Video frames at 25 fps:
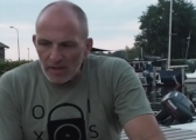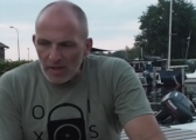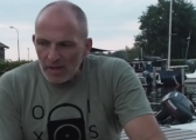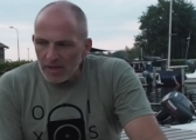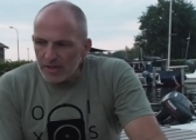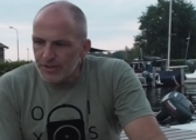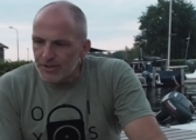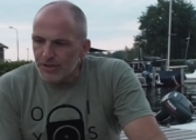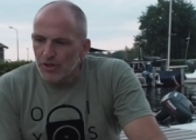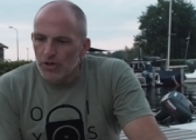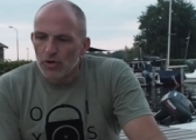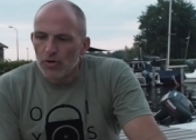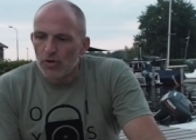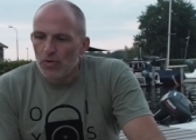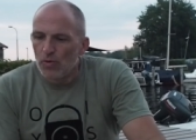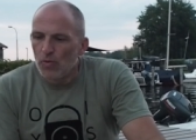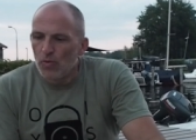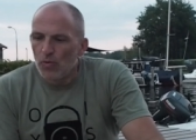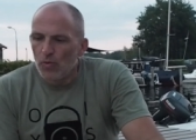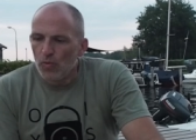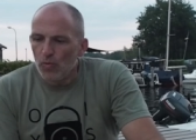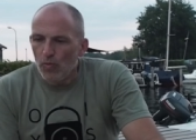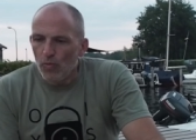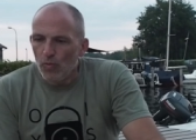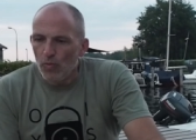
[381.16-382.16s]
So
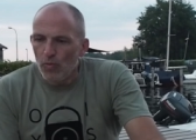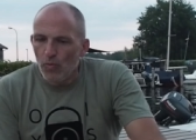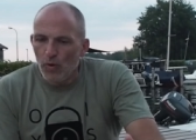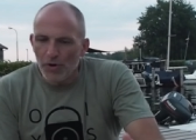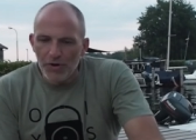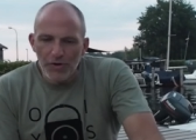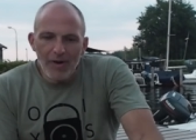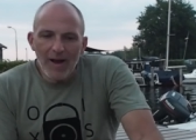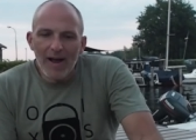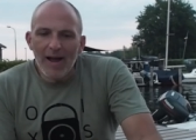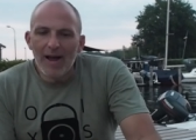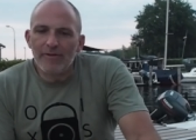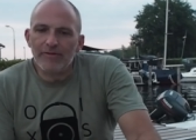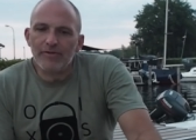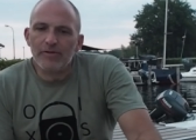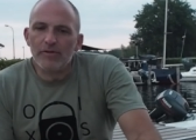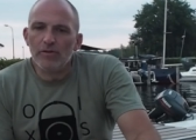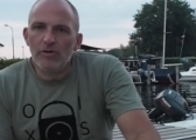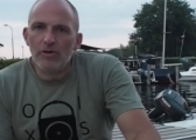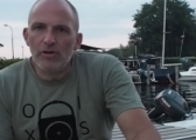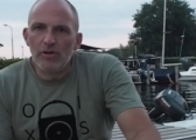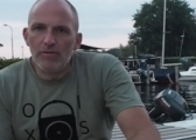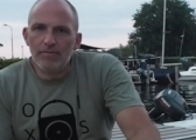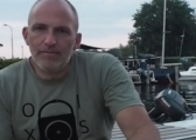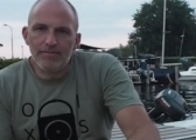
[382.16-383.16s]
what do you have to
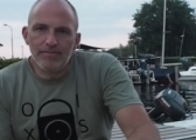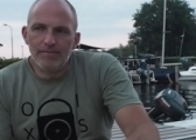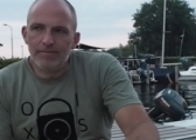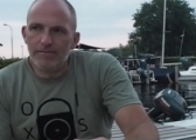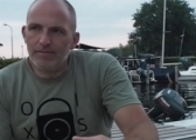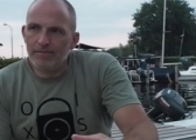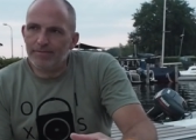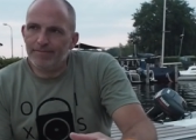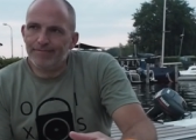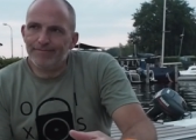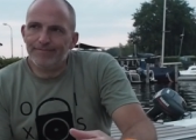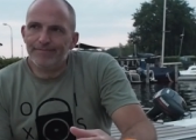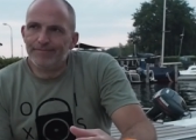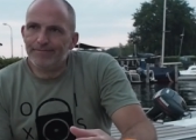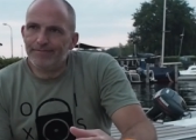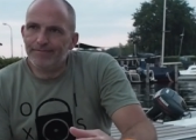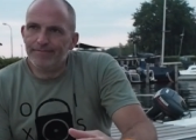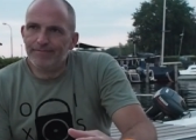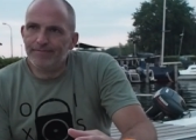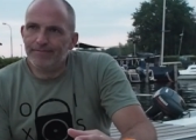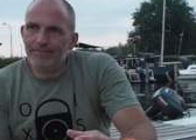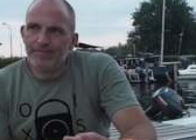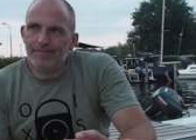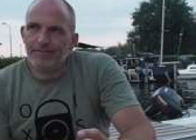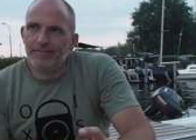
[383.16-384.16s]

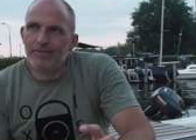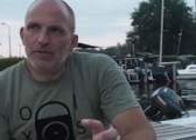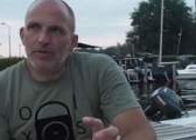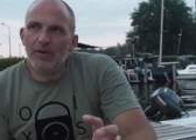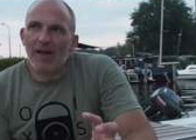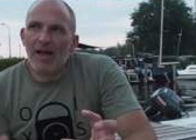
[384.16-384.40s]
to